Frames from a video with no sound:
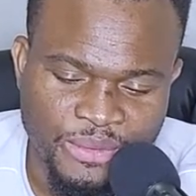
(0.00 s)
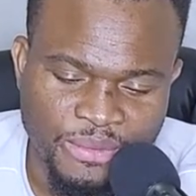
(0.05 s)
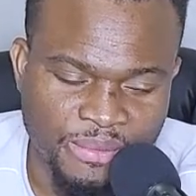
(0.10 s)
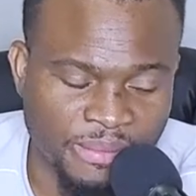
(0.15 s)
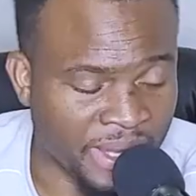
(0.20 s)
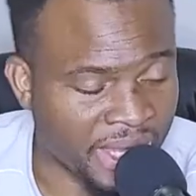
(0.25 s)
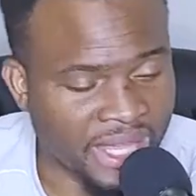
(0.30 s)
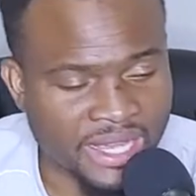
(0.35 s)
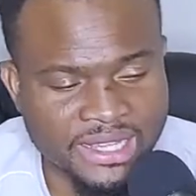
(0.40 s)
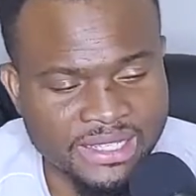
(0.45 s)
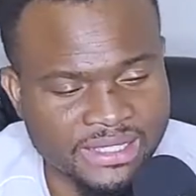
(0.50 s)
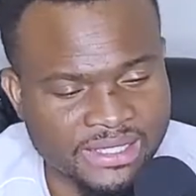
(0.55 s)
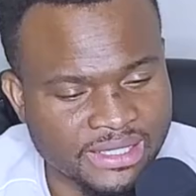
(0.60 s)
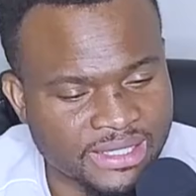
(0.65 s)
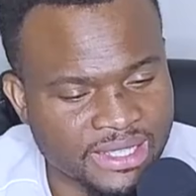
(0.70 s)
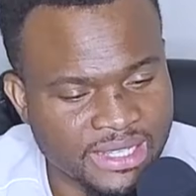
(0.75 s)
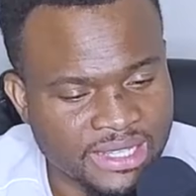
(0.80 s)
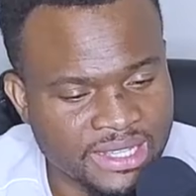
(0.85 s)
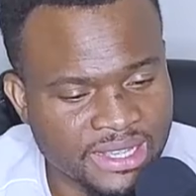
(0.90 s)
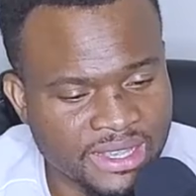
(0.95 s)
Because
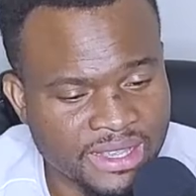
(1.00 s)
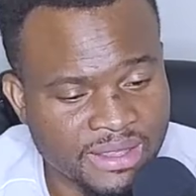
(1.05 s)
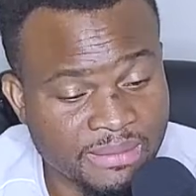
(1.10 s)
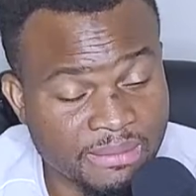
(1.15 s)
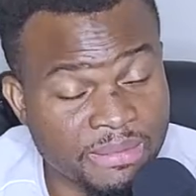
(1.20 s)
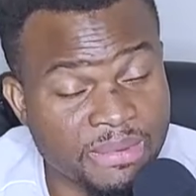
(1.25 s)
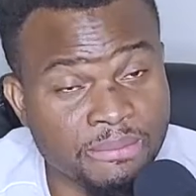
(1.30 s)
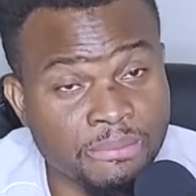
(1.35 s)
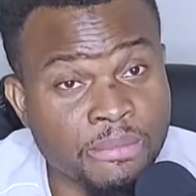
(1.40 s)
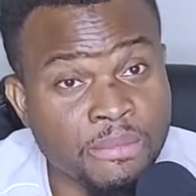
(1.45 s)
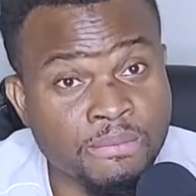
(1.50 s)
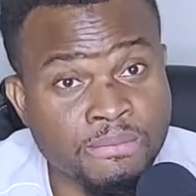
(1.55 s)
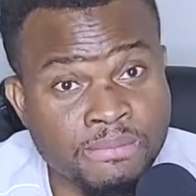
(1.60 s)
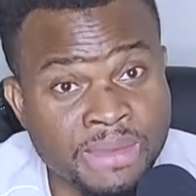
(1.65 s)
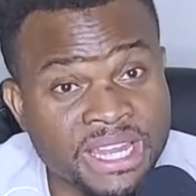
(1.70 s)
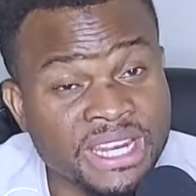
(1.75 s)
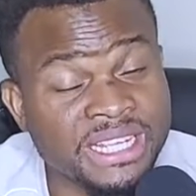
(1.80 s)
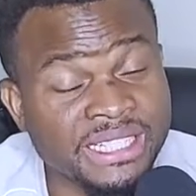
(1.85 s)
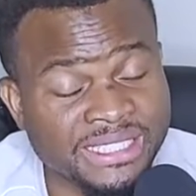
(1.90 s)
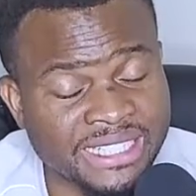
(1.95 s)
m-
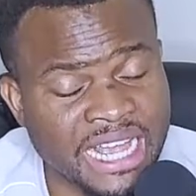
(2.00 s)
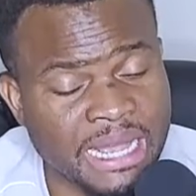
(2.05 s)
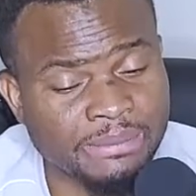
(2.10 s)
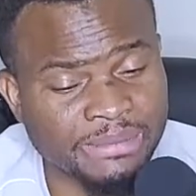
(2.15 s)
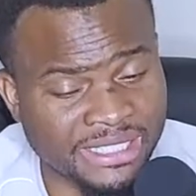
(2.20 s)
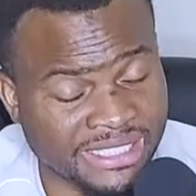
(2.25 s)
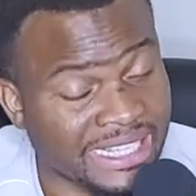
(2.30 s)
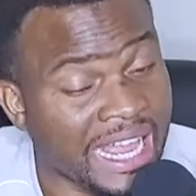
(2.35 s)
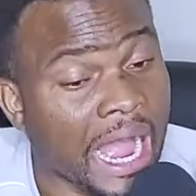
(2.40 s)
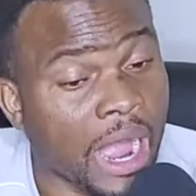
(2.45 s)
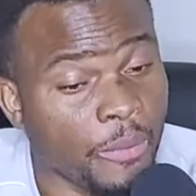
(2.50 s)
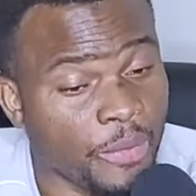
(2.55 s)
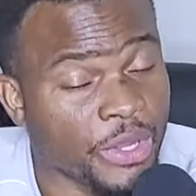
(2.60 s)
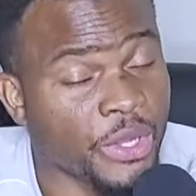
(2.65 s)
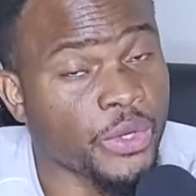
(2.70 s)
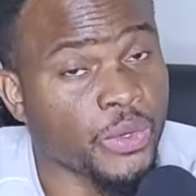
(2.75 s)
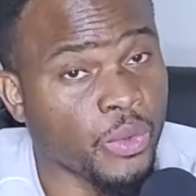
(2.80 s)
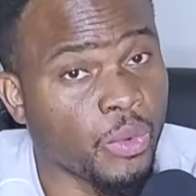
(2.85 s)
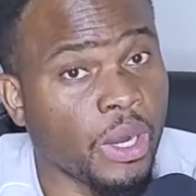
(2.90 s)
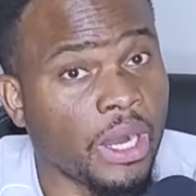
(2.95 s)
many times it's how we
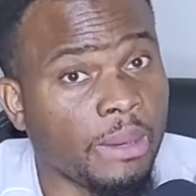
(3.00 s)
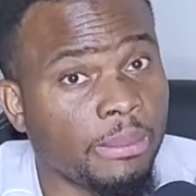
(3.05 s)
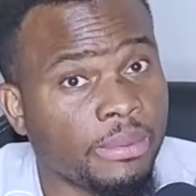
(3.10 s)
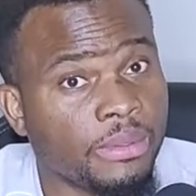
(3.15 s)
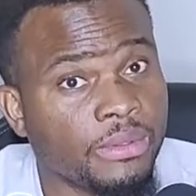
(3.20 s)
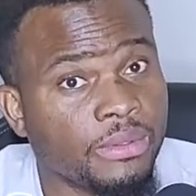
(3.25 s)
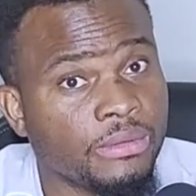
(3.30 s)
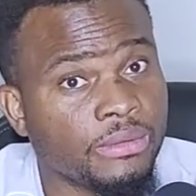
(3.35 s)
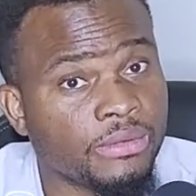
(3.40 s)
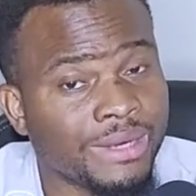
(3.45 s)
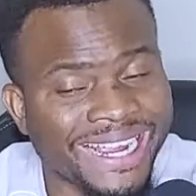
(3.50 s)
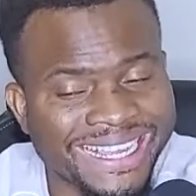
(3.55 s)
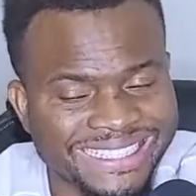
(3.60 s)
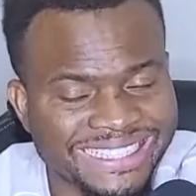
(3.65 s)
grew up, right?